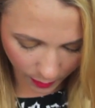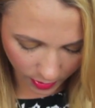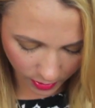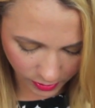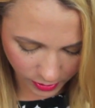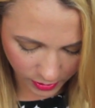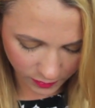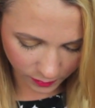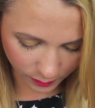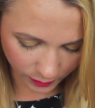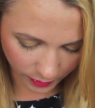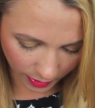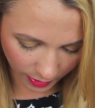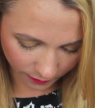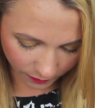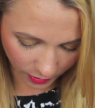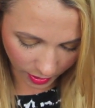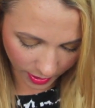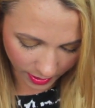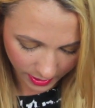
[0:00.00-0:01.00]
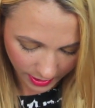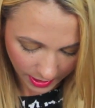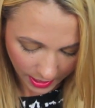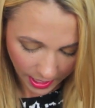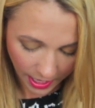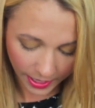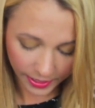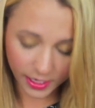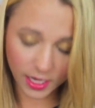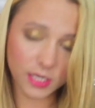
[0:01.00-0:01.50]
polishes from Revlon.
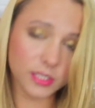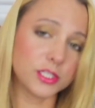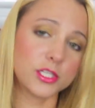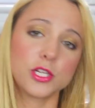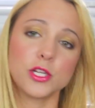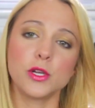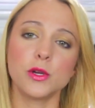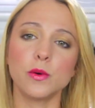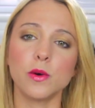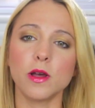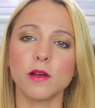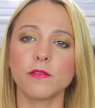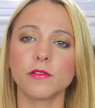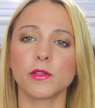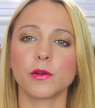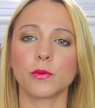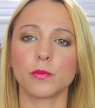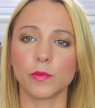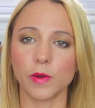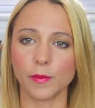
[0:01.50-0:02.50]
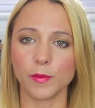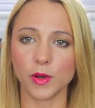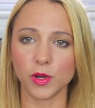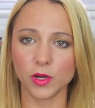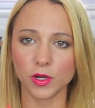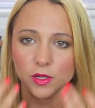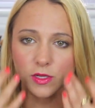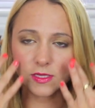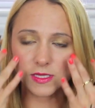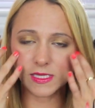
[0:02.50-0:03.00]
I got two of the
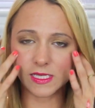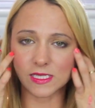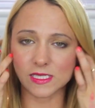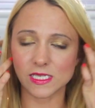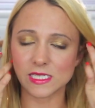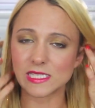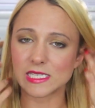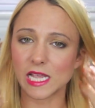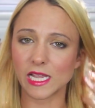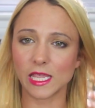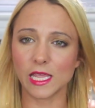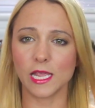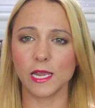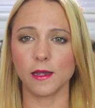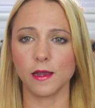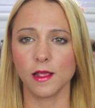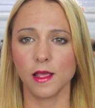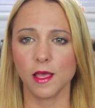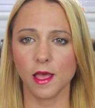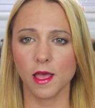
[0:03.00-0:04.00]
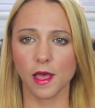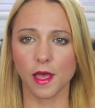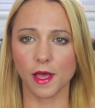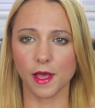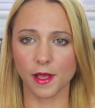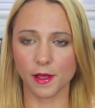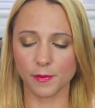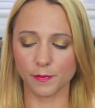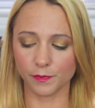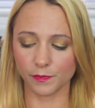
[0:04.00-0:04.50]
Rimmel sixty second
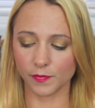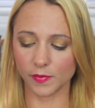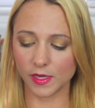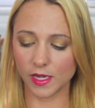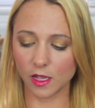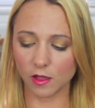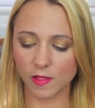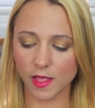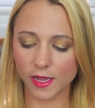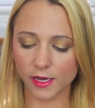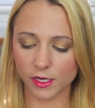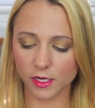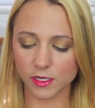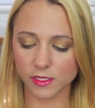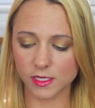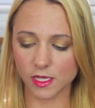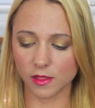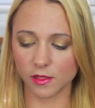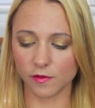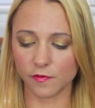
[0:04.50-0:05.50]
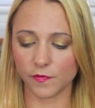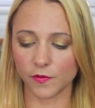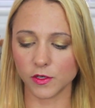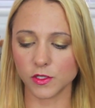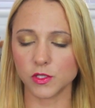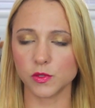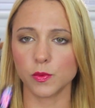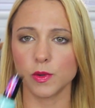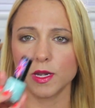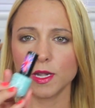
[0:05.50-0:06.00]
um, nail lacquers, and the
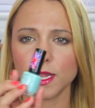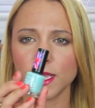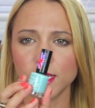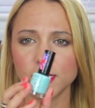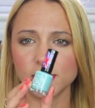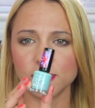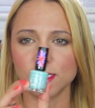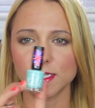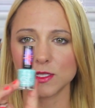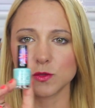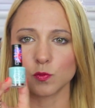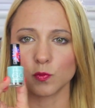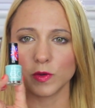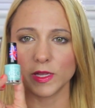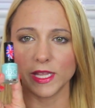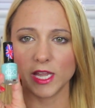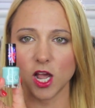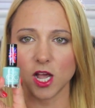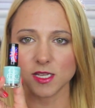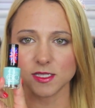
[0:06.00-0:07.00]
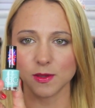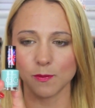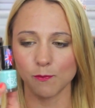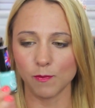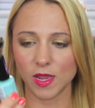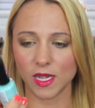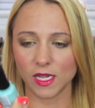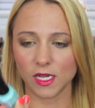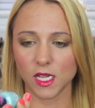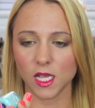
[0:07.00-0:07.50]
first one is this really
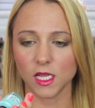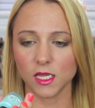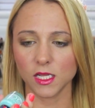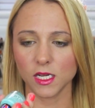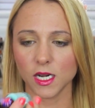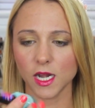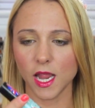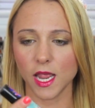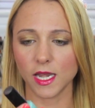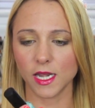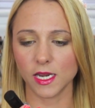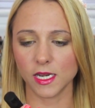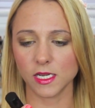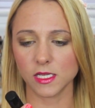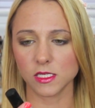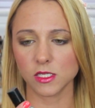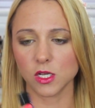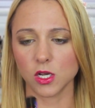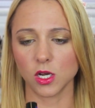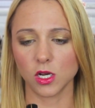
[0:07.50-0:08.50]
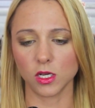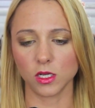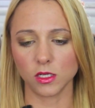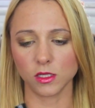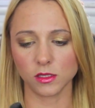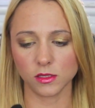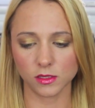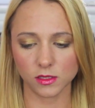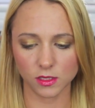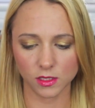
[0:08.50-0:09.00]
awesome mint color, and it is
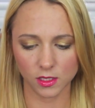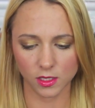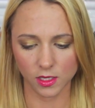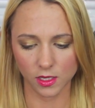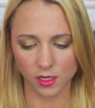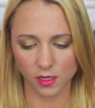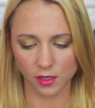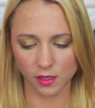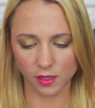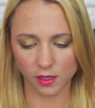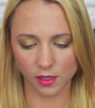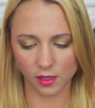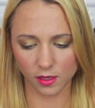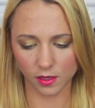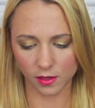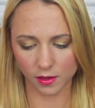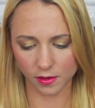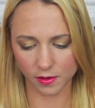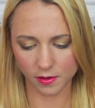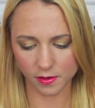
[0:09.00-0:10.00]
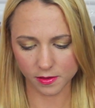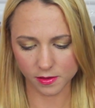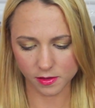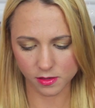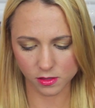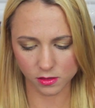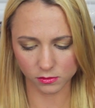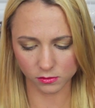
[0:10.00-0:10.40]
called uh,